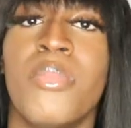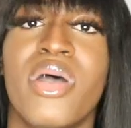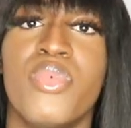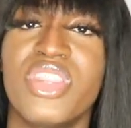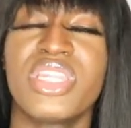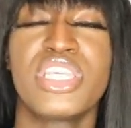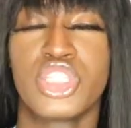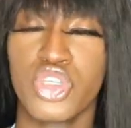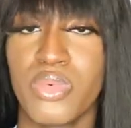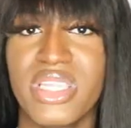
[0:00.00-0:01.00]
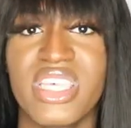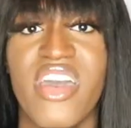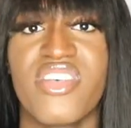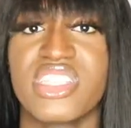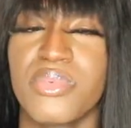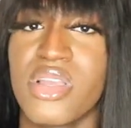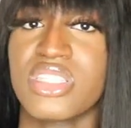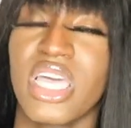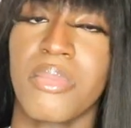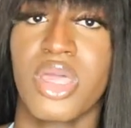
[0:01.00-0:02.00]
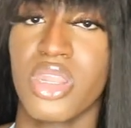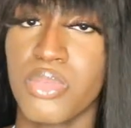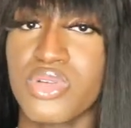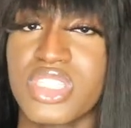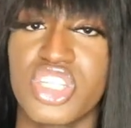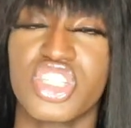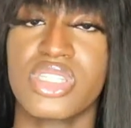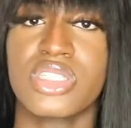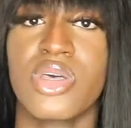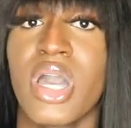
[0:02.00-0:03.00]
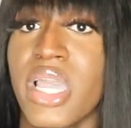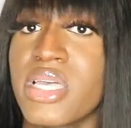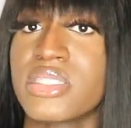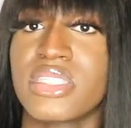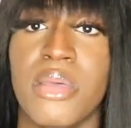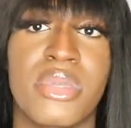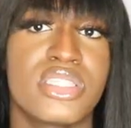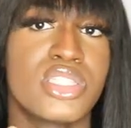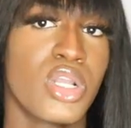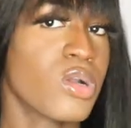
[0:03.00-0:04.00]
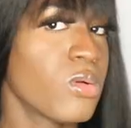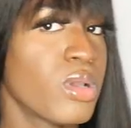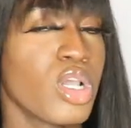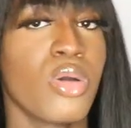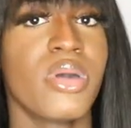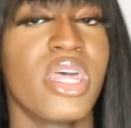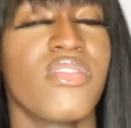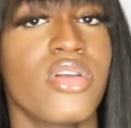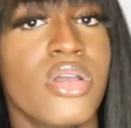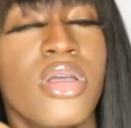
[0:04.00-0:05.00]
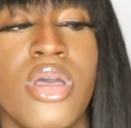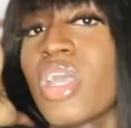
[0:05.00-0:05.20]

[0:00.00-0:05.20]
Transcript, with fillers: But within these two weeks, I have experienced like my nipples itching. So I guess that means they're growing or whatever.